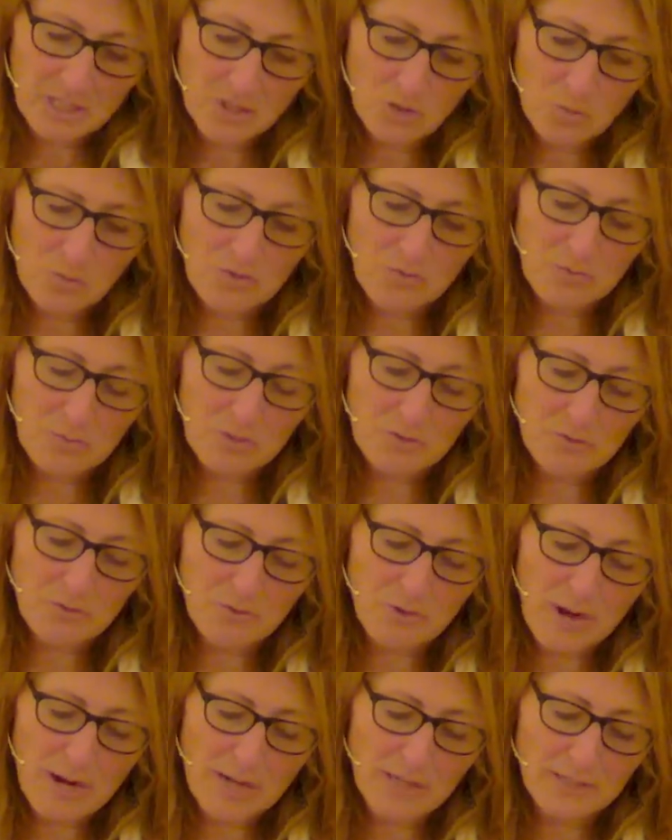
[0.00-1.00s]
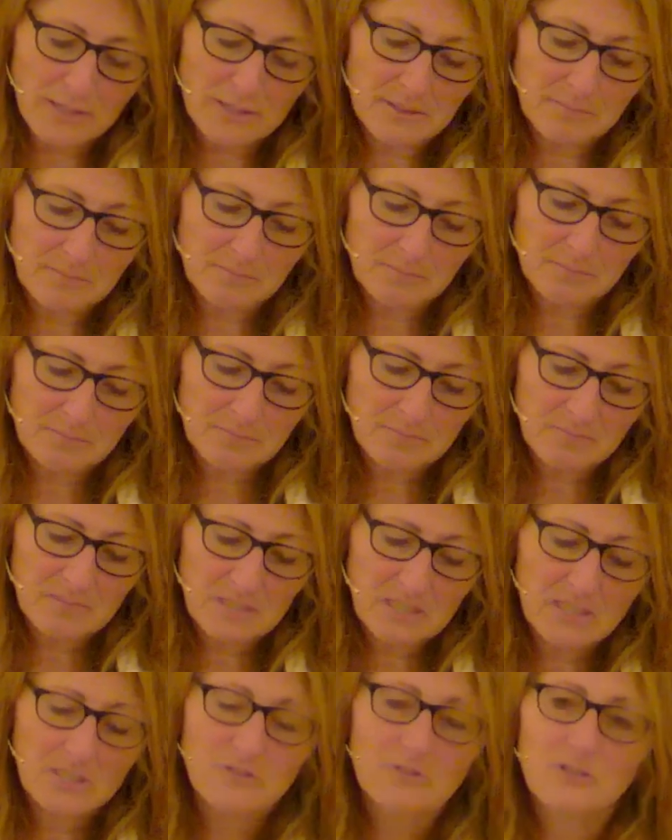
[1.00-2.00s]
We've been afraid.
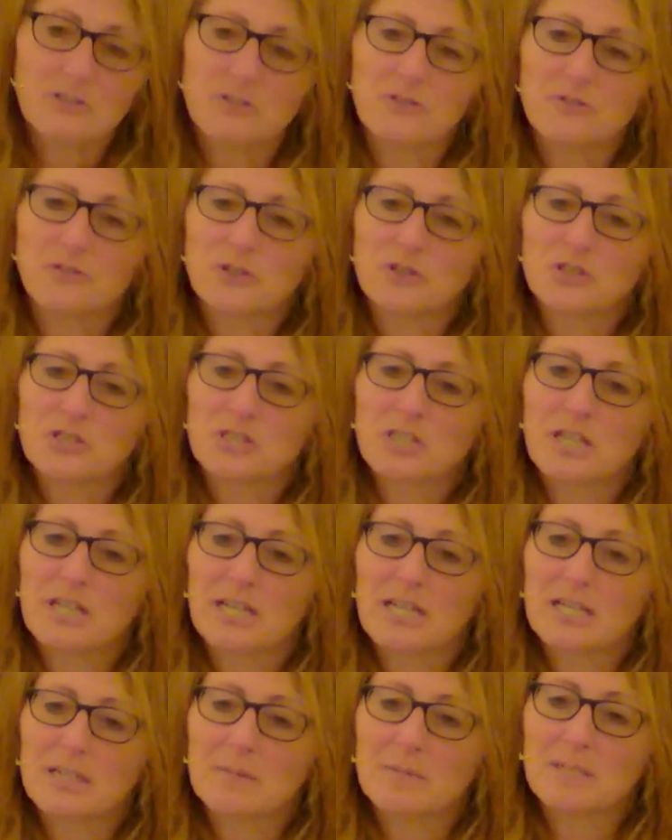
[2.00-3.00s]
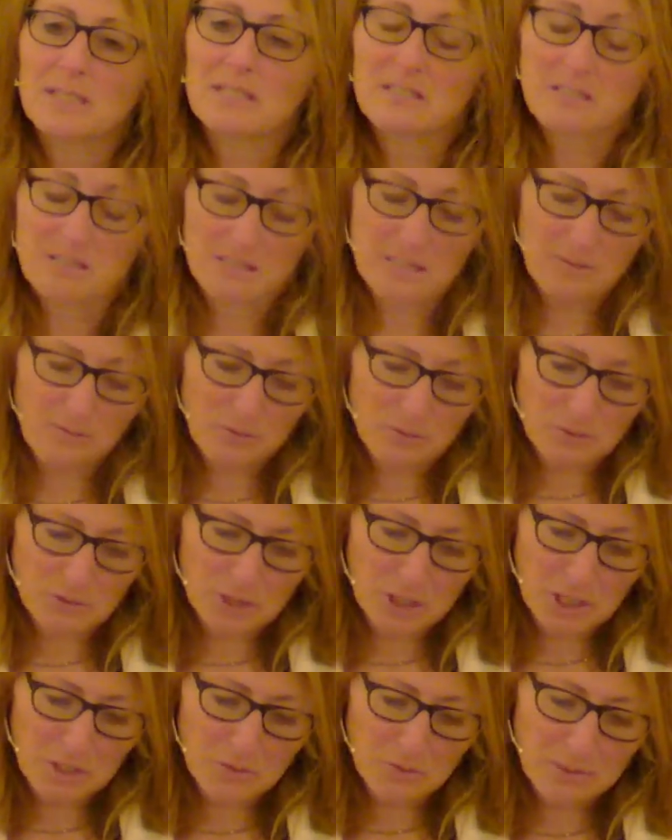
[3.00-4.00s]
For the first time in several
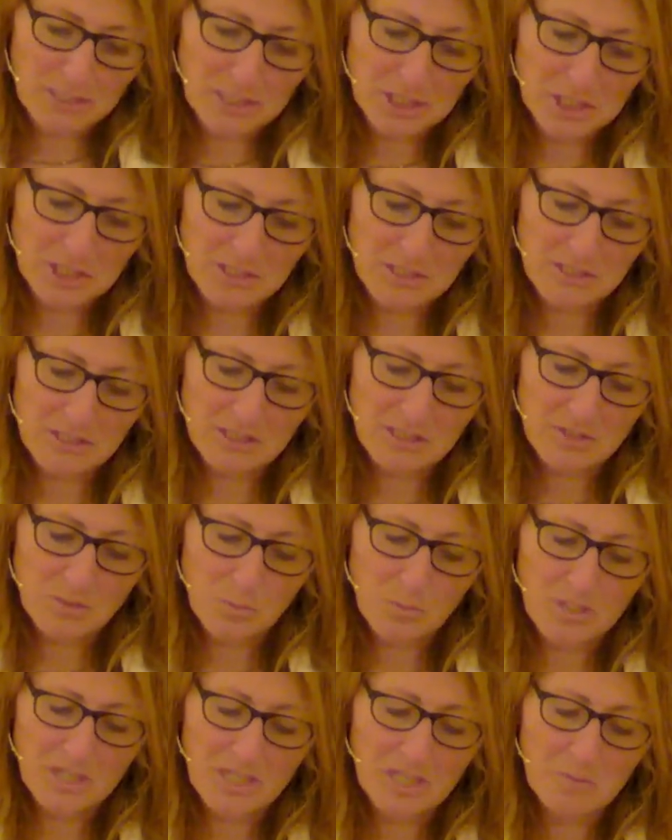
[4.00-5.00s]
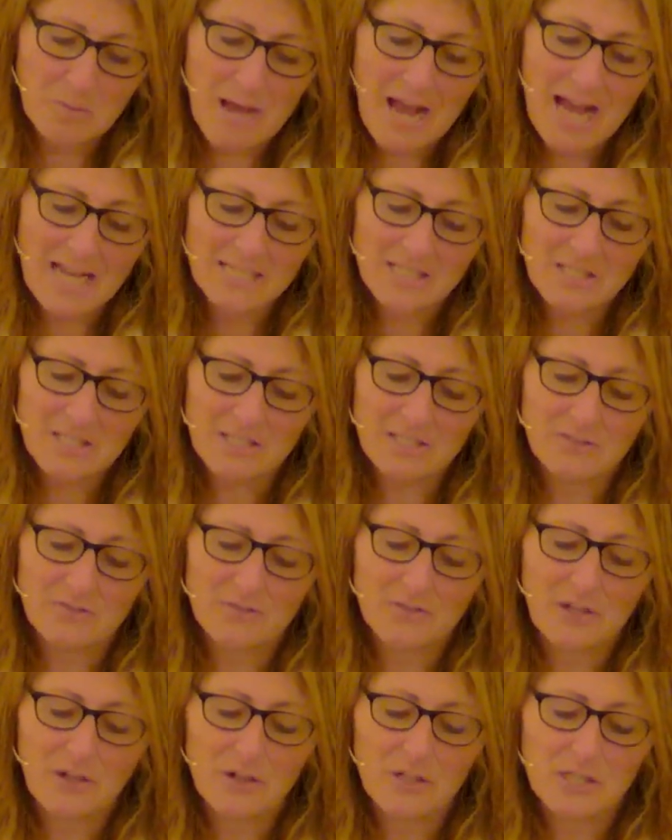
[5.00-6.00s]
generations, we keep asking
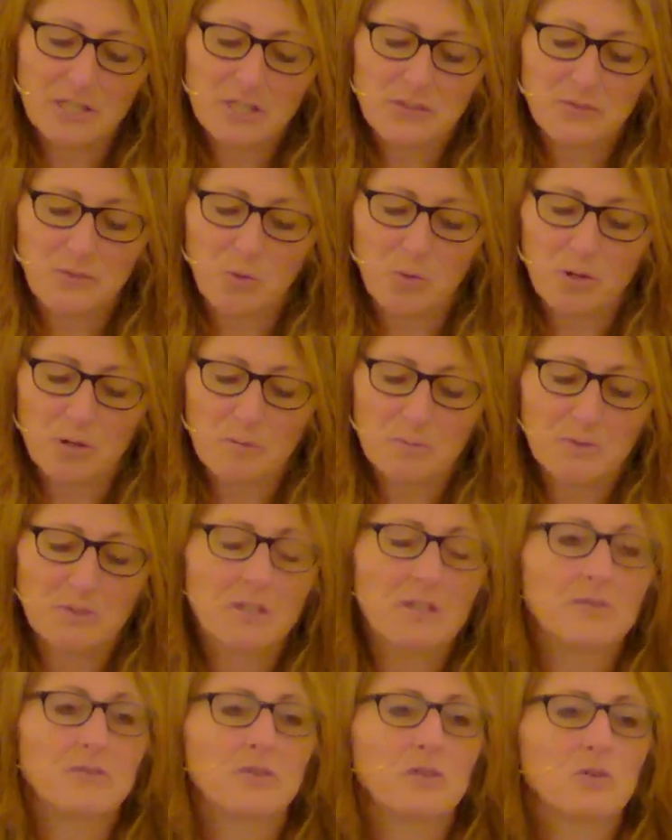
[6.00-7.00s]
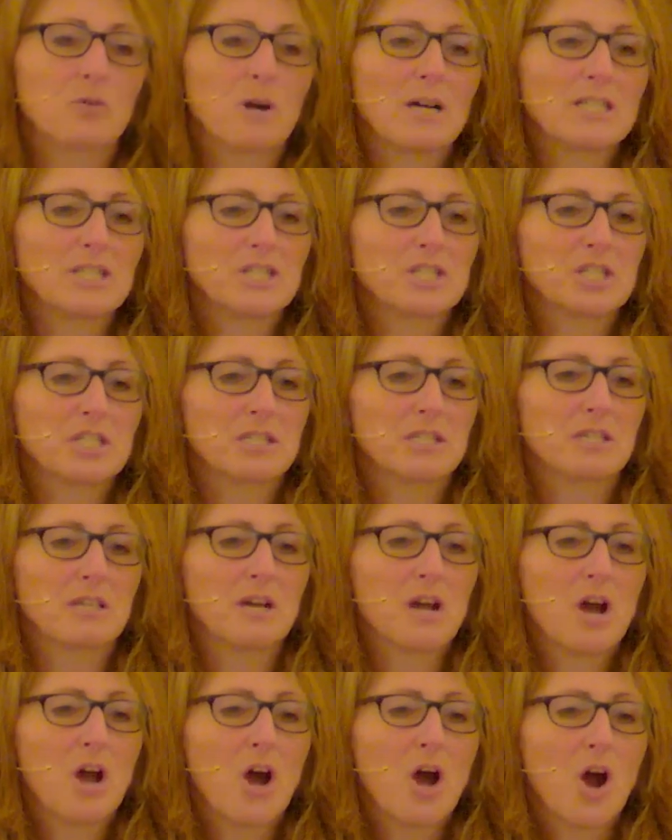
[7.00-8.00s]
various forms of the question,
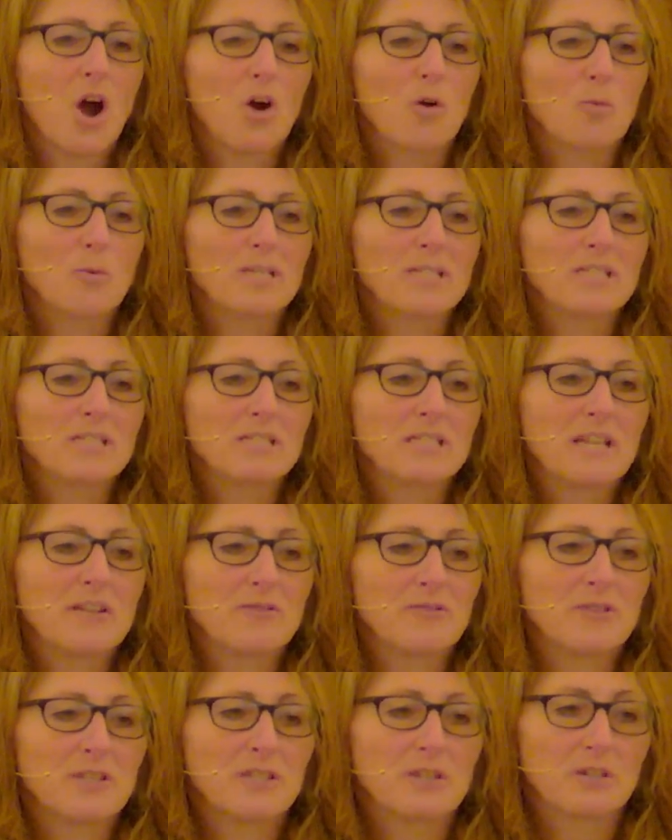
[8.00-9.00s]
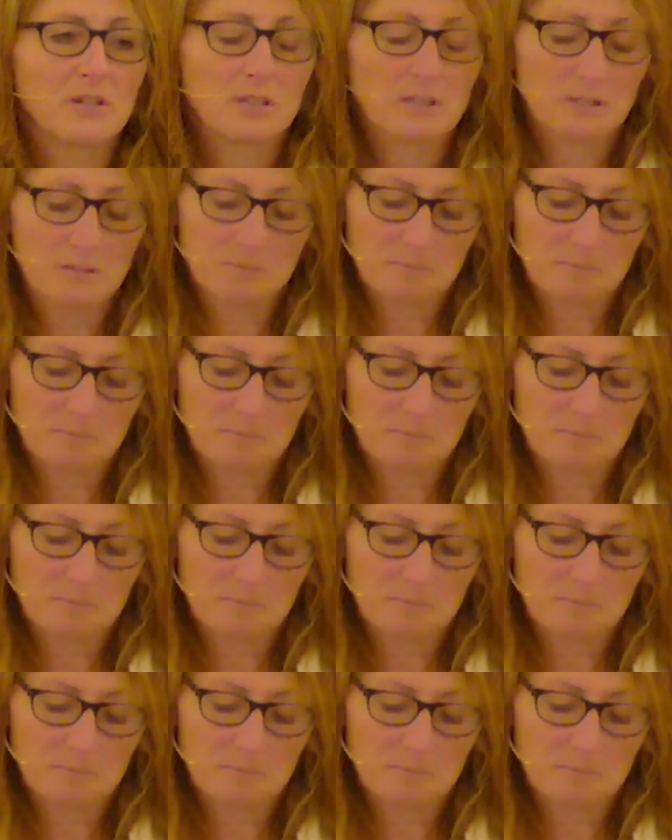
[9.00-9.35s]
are we safe here?